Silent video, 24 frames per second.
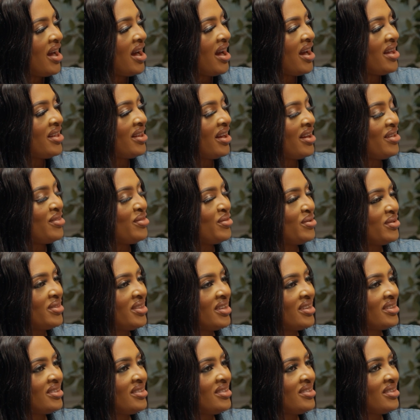I know
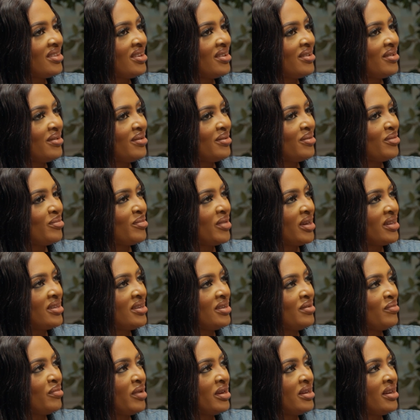that, I
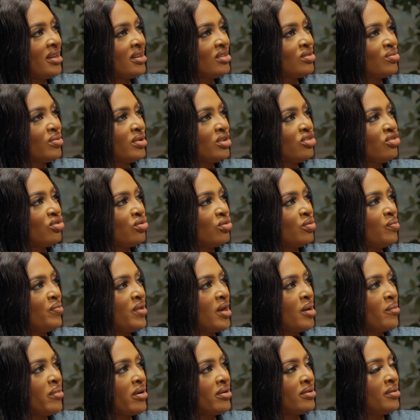think my next question will be
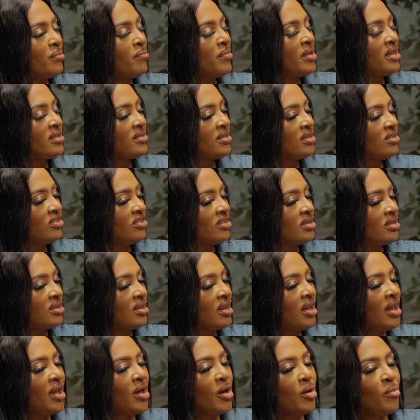about the messaging.
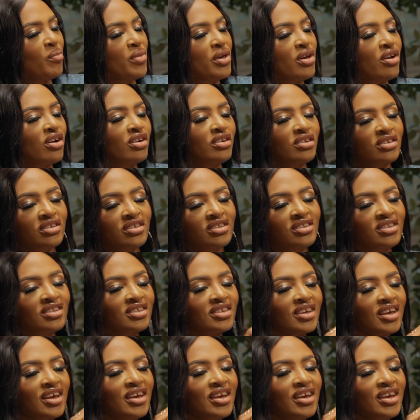Because,